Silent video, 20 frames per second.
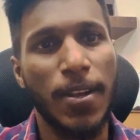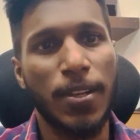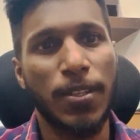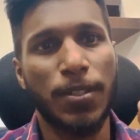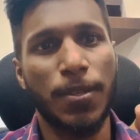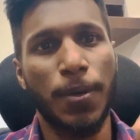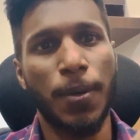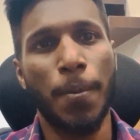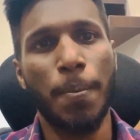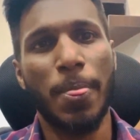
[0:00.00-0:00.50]

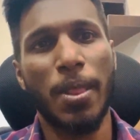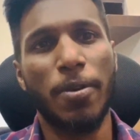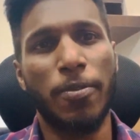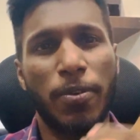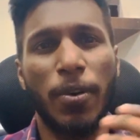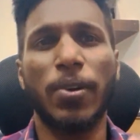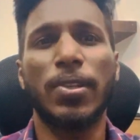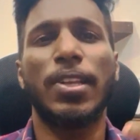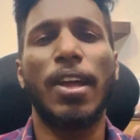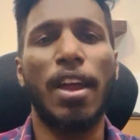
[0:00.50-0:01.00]
So
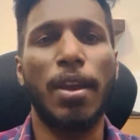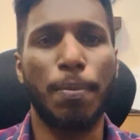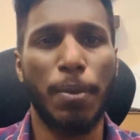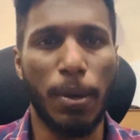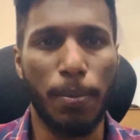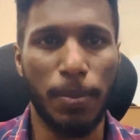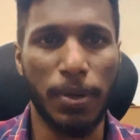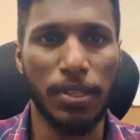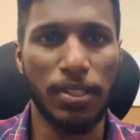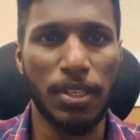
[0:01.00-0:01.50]
for that
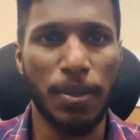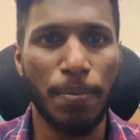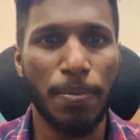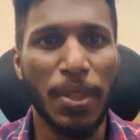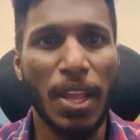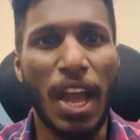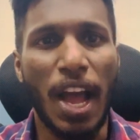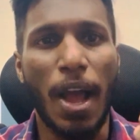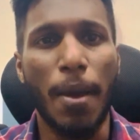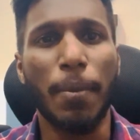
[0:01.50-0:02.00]
purpose,
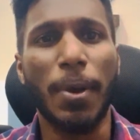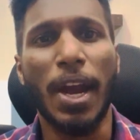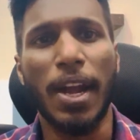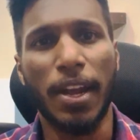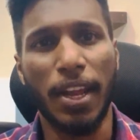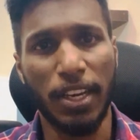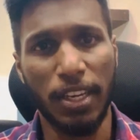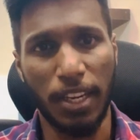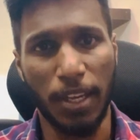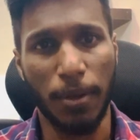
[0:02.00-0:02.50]
I'm
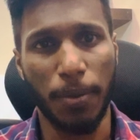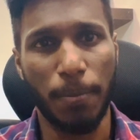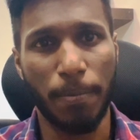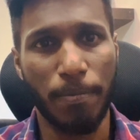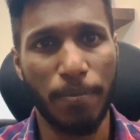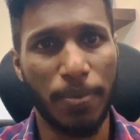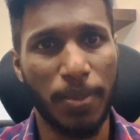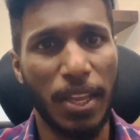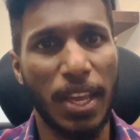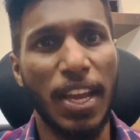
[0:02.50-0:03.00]
conducting
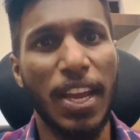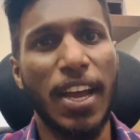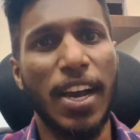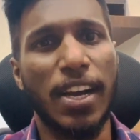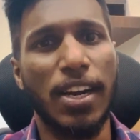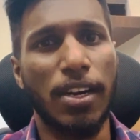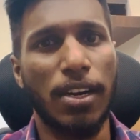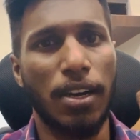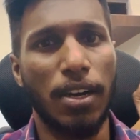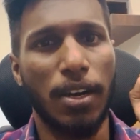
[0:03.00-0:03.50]

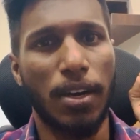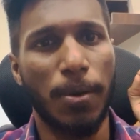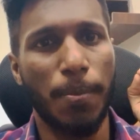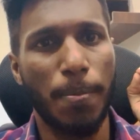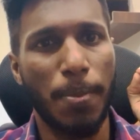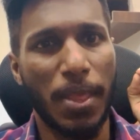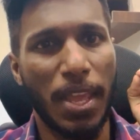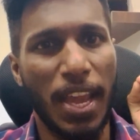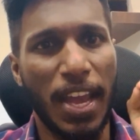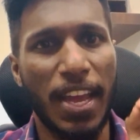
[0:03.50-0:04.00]

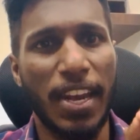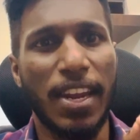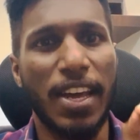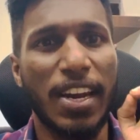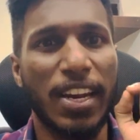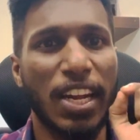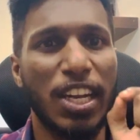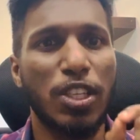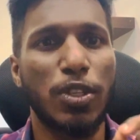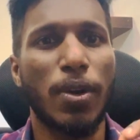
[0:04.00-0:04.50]
an
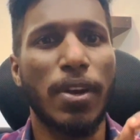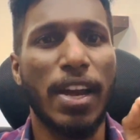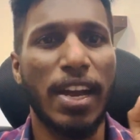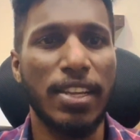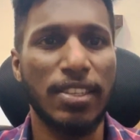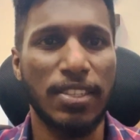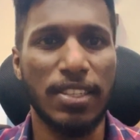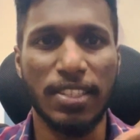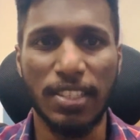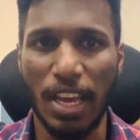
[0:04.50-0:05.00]
ratio
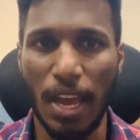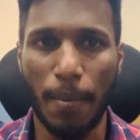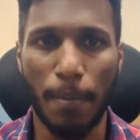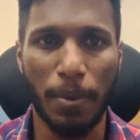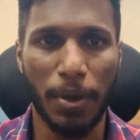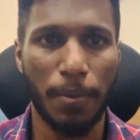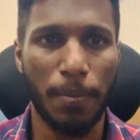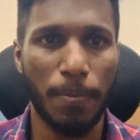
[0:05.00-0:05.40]
analysis camp,